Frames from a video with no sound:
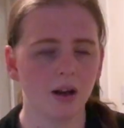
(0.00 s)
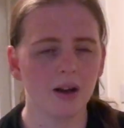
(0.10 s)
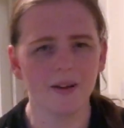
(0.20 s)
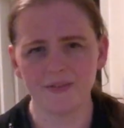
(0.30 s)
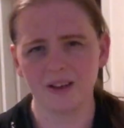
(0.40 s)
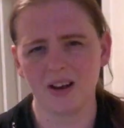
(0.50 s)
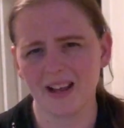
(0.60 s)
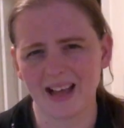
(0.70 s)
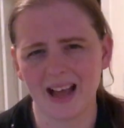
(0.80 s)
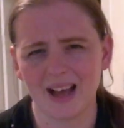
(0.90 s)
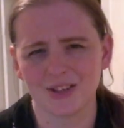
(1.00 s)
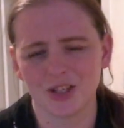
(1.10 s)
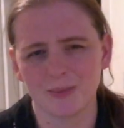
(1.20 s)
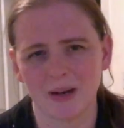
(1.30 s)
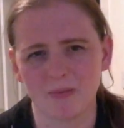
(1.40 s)
I don't feel like I had
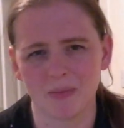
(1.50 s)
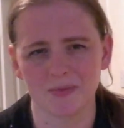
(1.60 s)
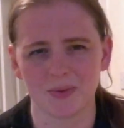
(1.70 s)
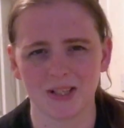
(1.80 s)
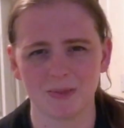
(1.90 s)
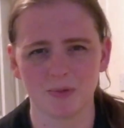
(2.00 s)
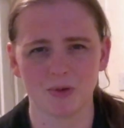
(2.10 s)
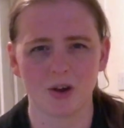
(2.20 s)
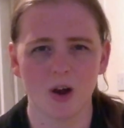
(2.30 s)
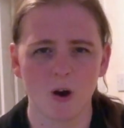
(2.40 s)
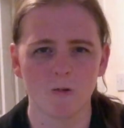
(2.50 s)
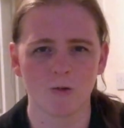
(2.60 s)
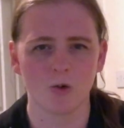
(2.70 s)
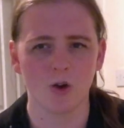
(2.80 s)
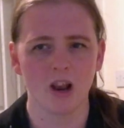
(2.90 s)
too many problems with this book
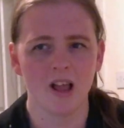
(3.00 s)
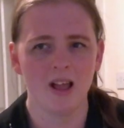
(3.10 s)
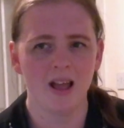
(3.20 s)
overall,